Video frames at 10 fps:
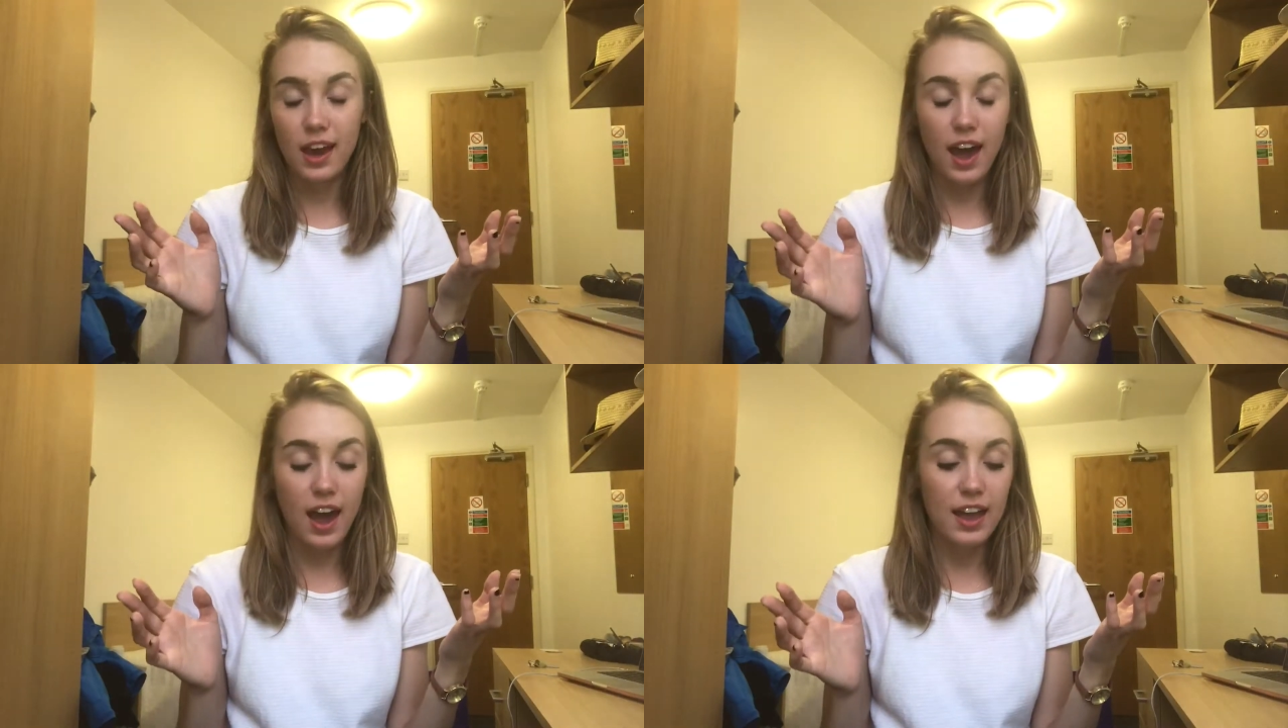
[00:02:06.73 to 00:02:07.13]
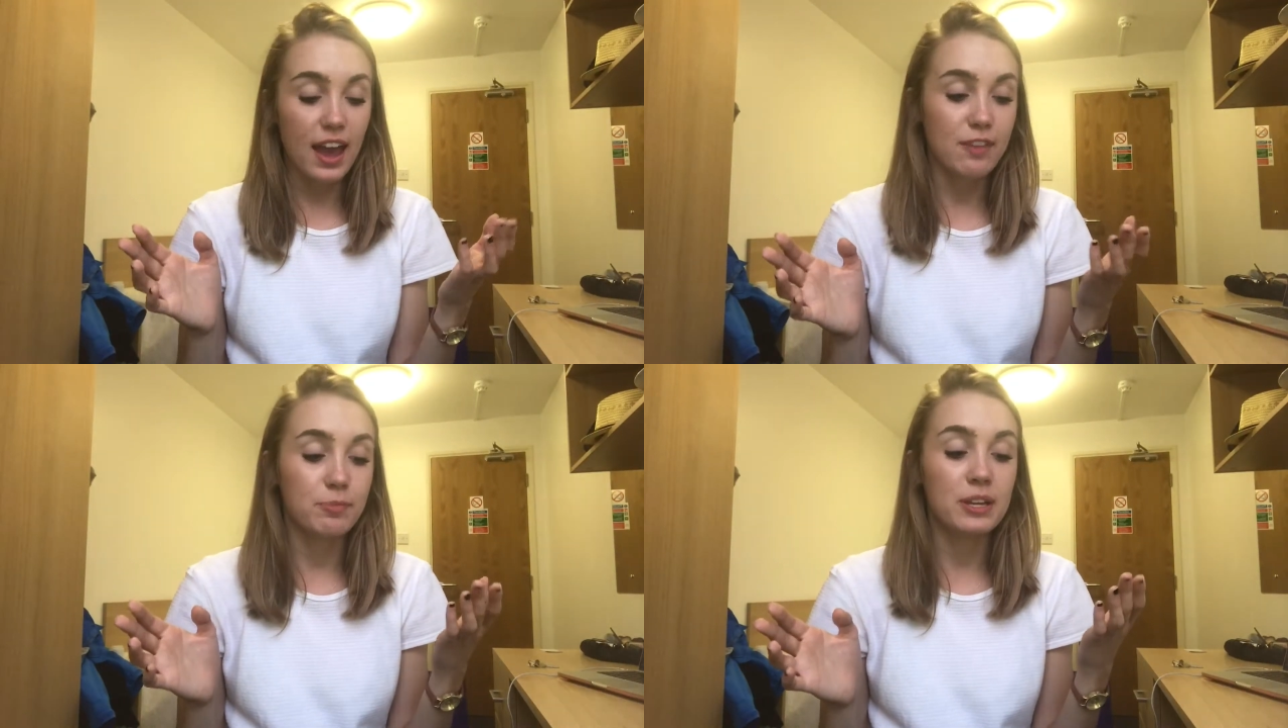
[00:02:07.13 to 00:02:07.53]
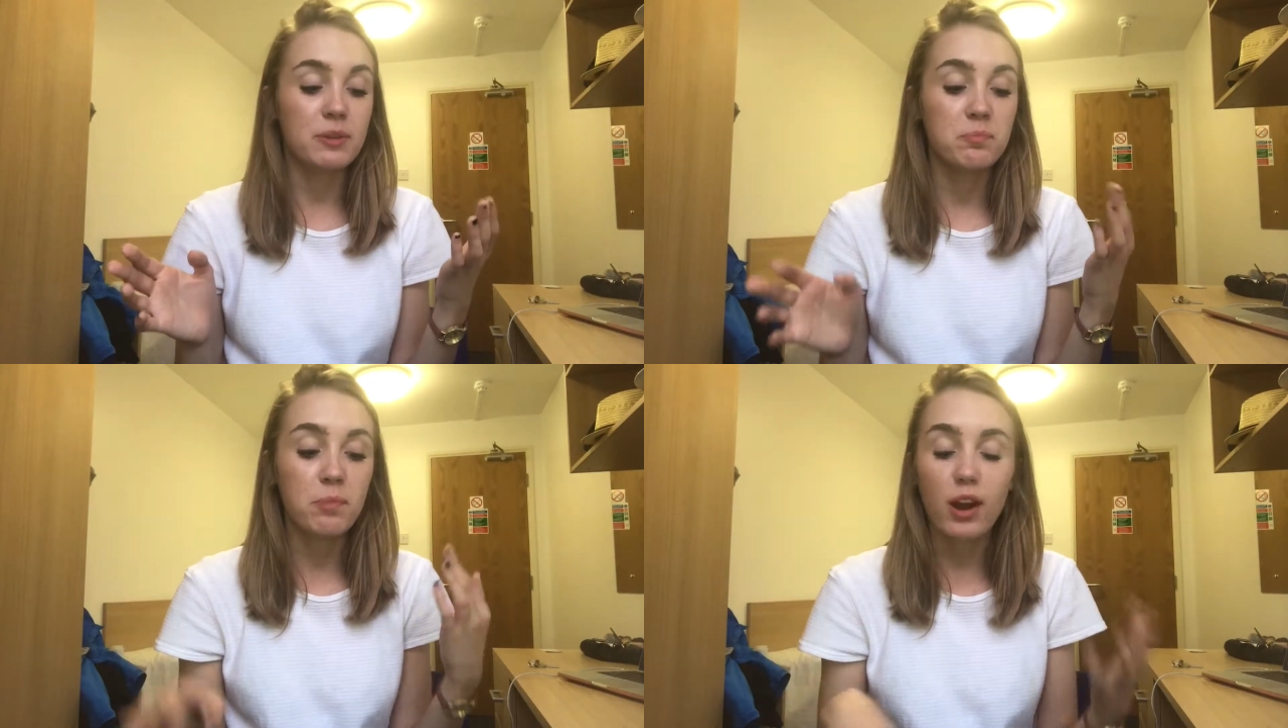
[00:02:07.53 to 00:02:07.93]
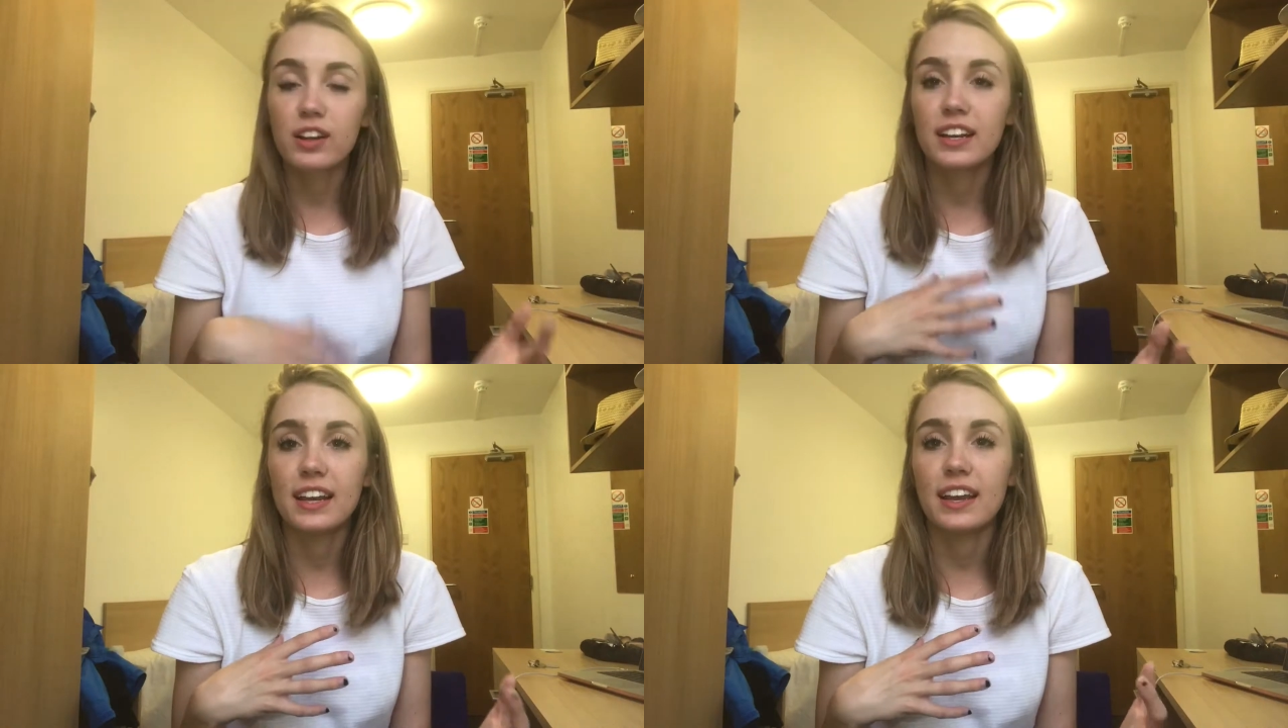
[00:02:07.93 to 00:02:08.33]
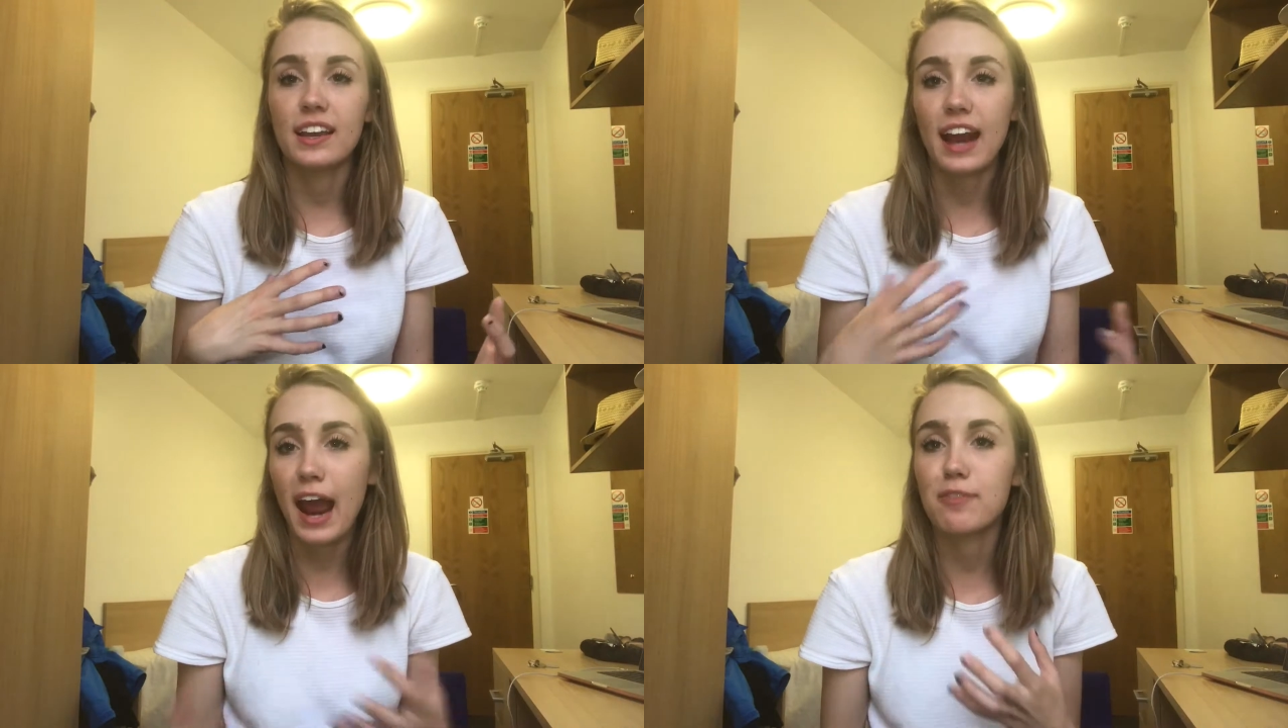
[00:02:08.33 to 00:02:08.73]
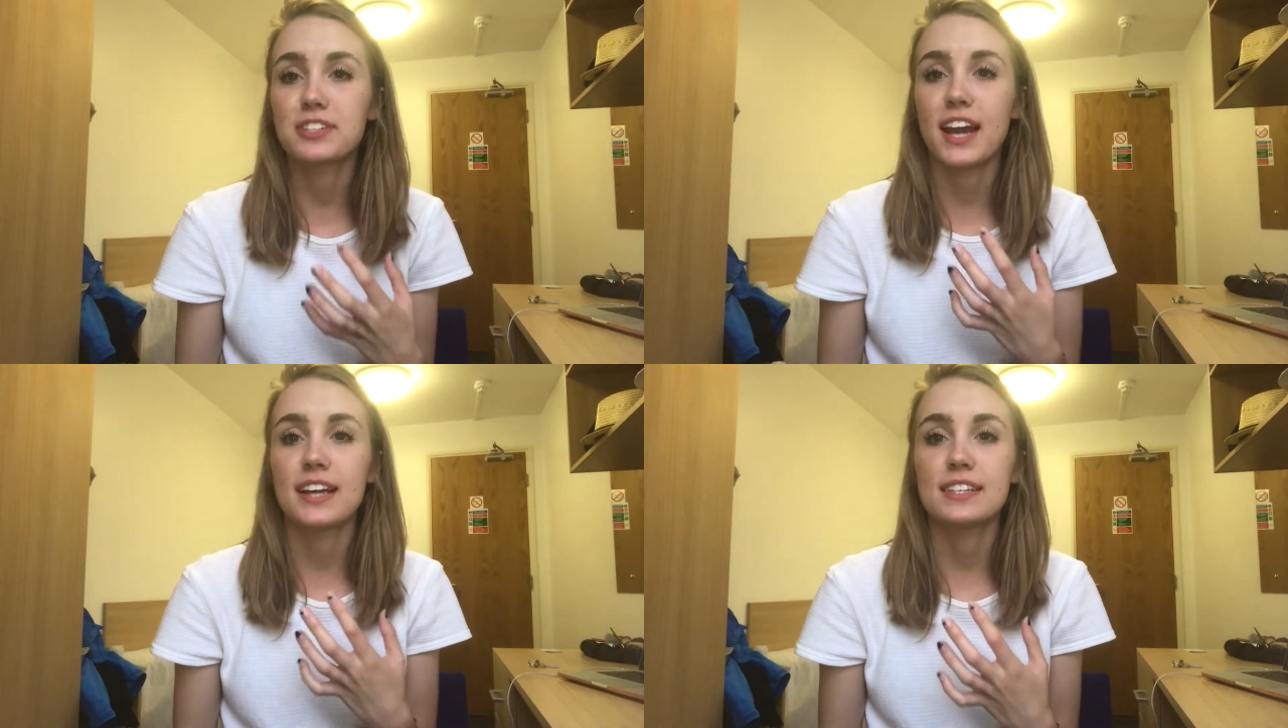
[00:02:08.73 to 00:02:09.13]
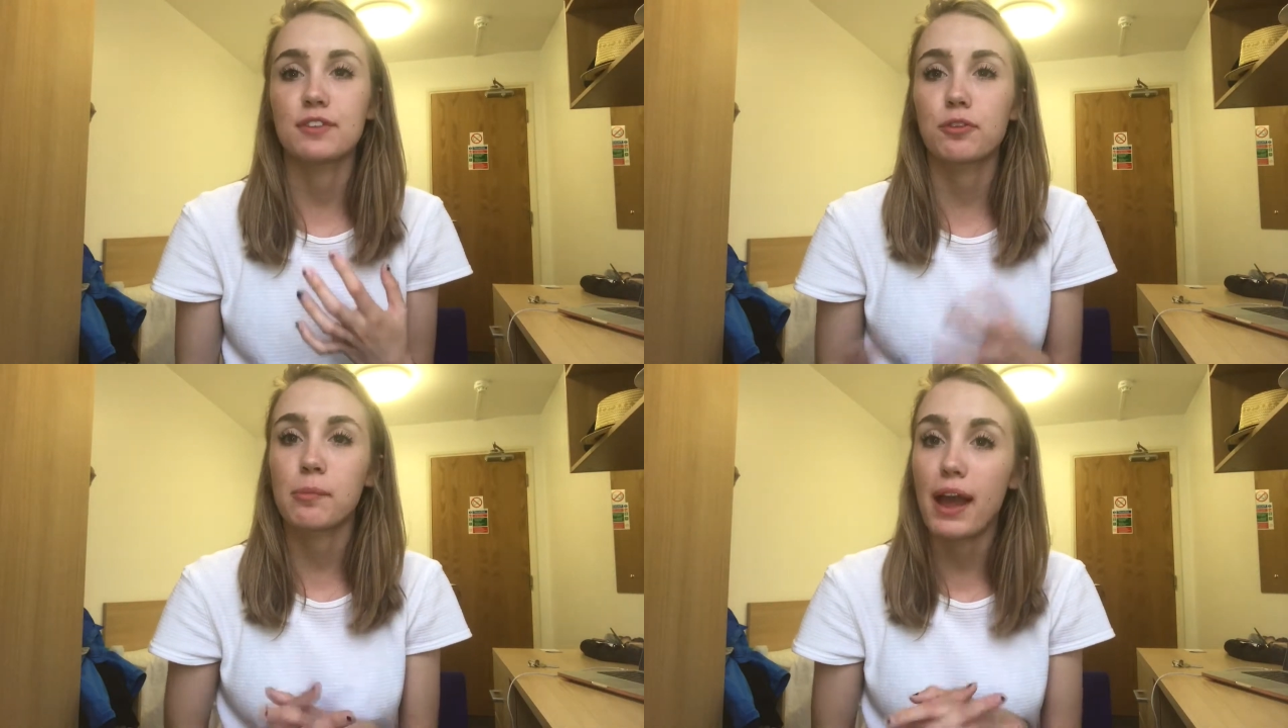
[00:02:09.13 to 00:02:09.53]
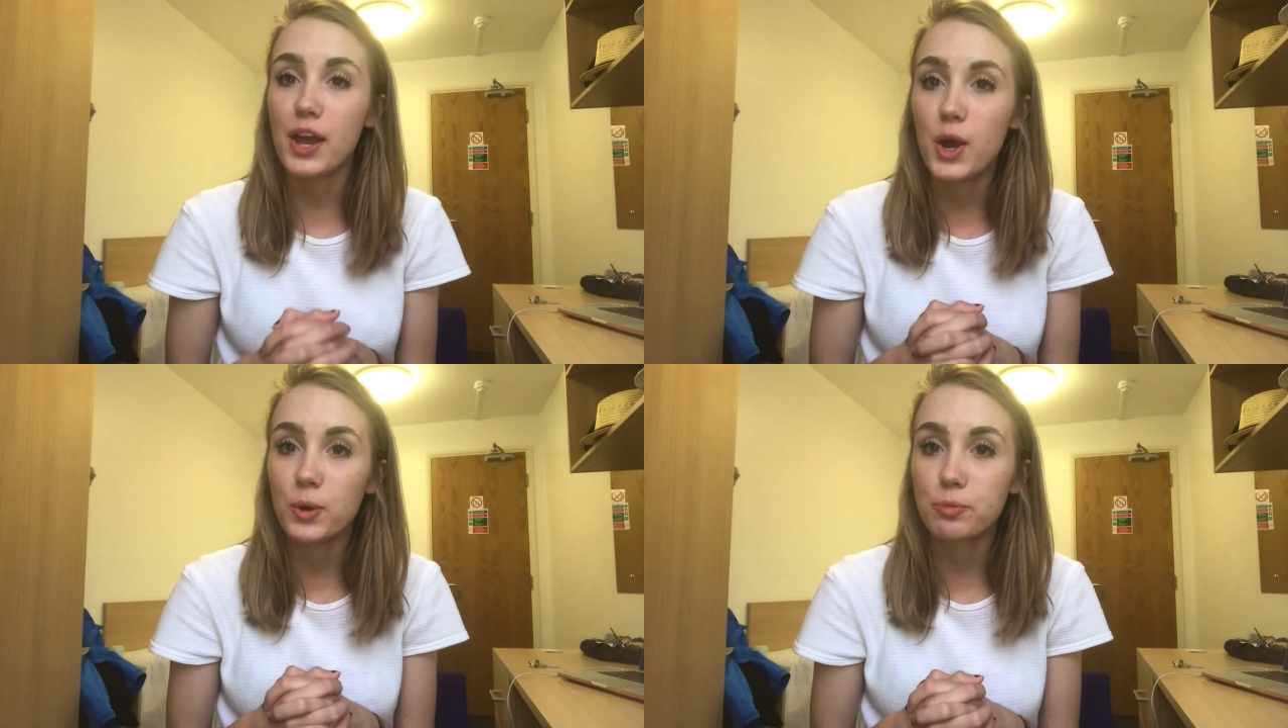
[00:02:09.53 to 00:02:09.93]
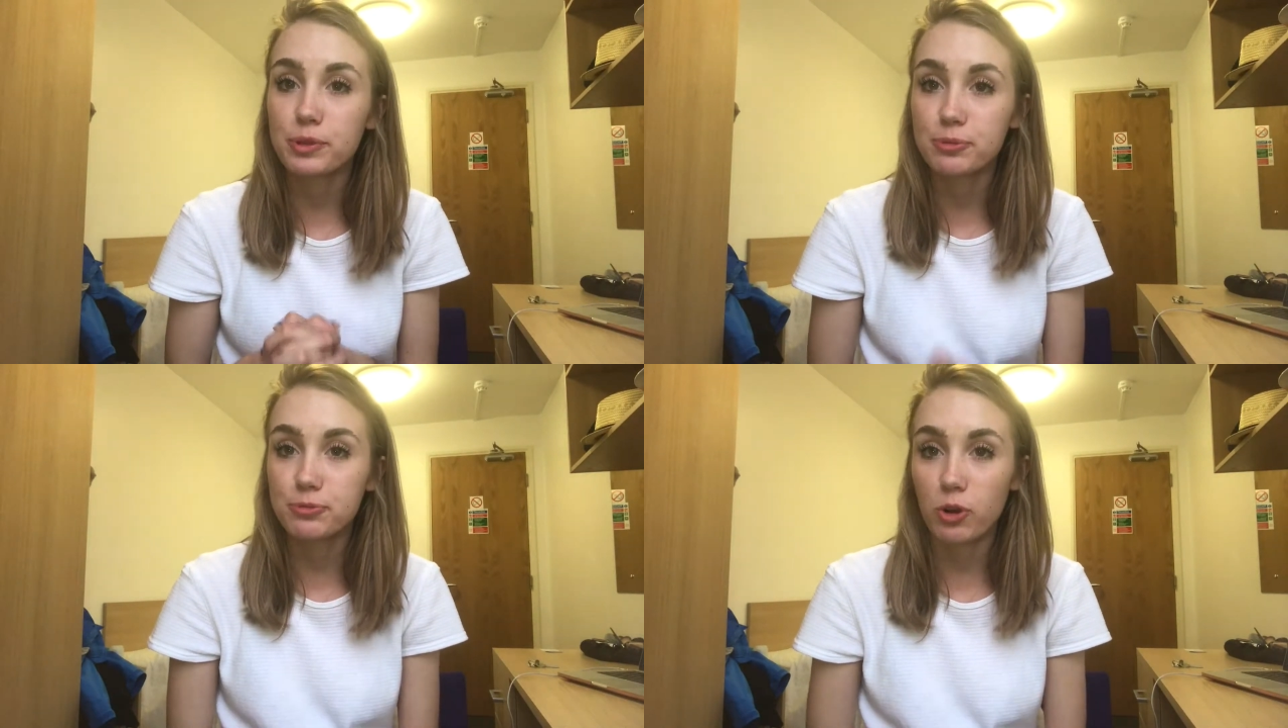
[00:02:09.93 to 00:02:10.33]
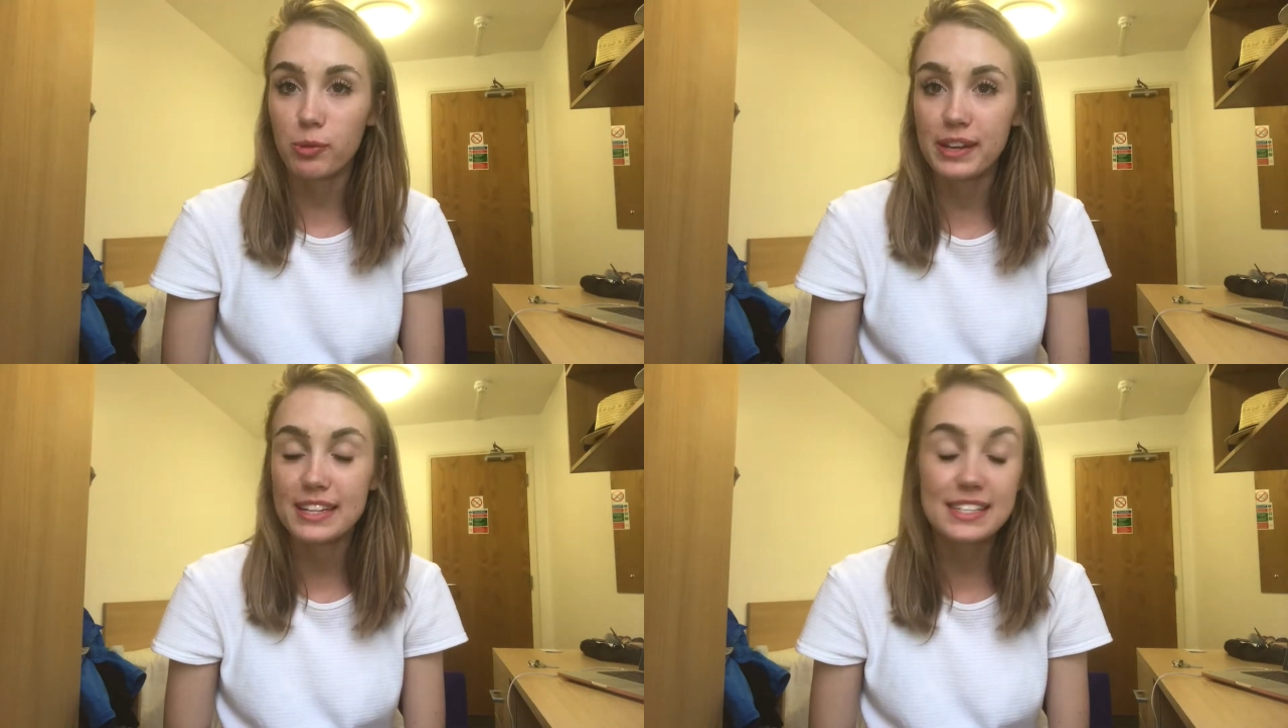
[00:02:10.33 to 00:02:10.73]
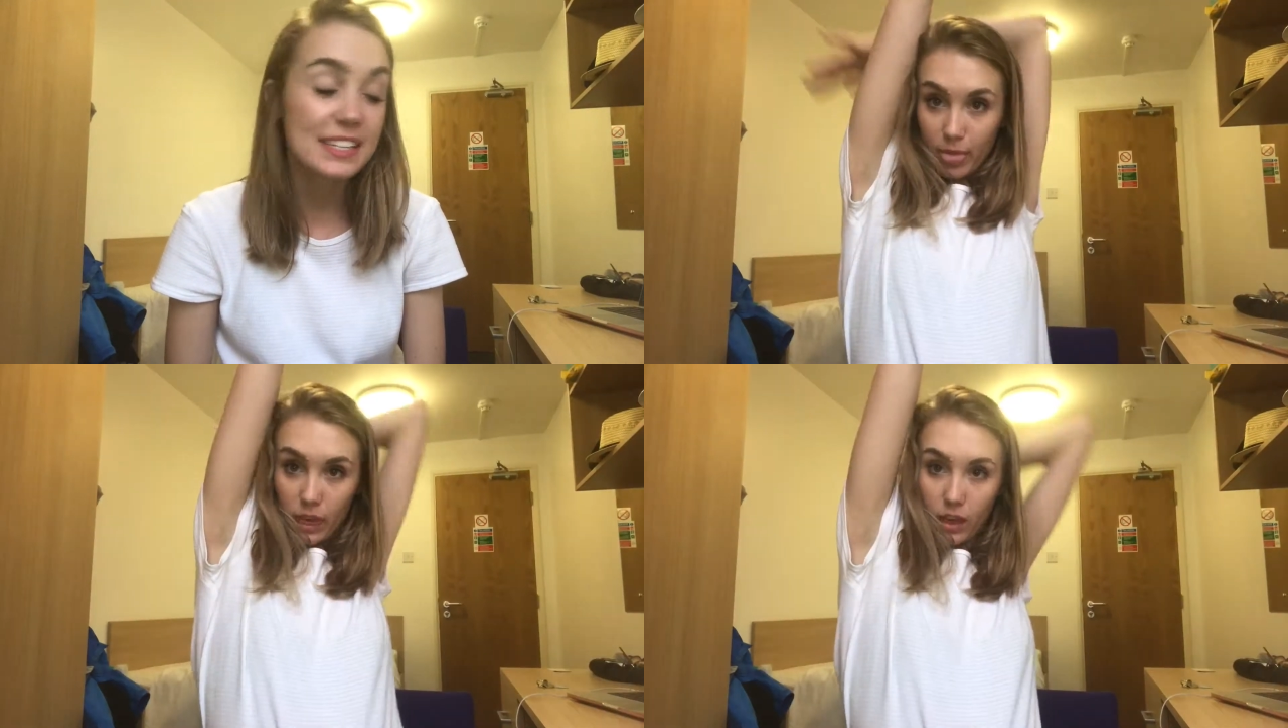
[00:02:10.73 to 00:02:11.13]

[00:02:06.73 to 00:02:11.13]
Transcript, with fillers: I have been marketing and advertising for my own performance.